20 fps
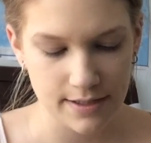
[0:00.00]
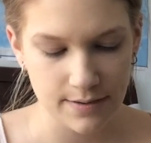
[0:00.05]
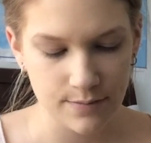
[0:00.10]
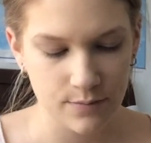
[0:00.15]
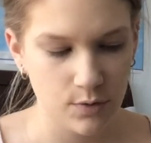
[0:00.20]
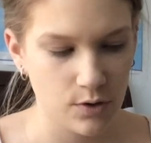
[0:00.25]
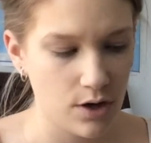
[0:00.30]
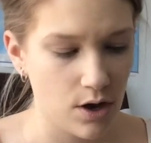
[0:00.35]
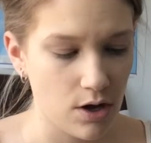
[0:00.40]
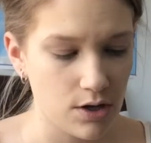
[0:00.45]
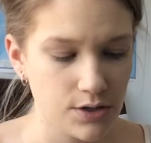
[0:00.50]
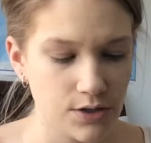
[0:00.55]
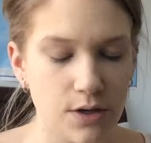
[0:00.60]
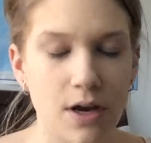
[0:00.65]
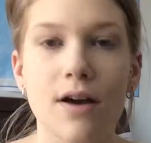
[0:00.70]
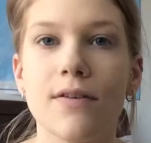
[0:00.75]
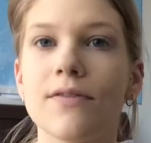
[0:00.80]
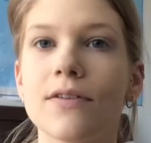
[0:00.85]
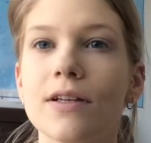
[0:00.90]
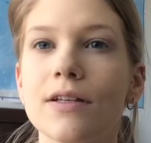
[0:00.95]
I also
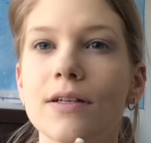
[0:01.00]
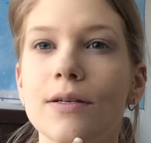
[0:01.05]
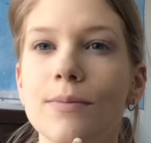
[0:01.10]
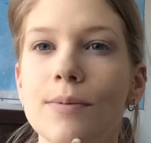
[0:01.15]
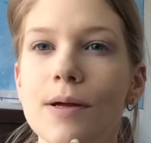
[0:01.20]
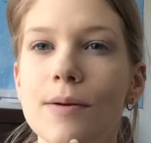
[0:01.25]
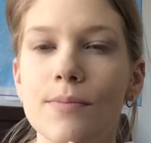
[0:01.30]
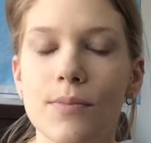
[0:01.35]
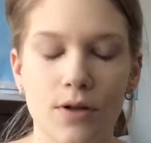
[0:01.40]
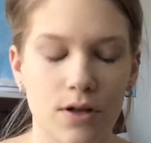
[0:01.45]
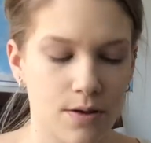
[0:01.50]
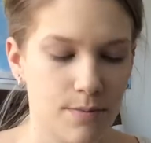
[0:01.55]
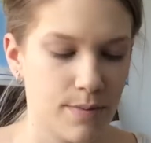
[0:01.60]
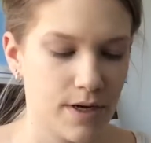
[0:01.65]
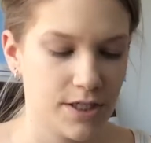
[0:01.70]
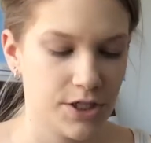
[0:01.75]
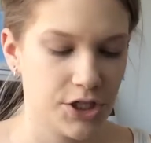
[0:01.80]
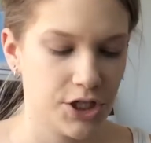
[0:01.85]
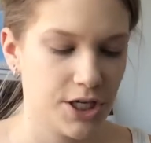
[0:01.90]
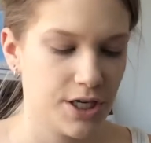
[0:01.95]
have a little pimple on
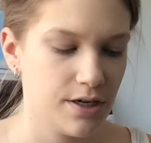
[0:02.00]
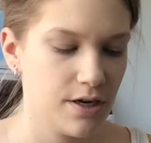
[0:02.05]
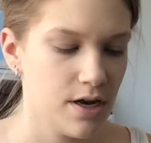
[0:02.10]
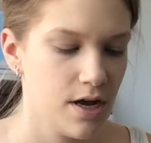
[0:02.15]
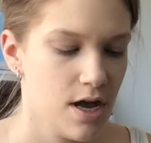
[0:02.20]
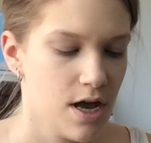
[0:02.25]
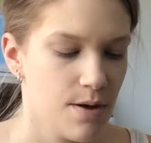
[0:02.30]
my chin,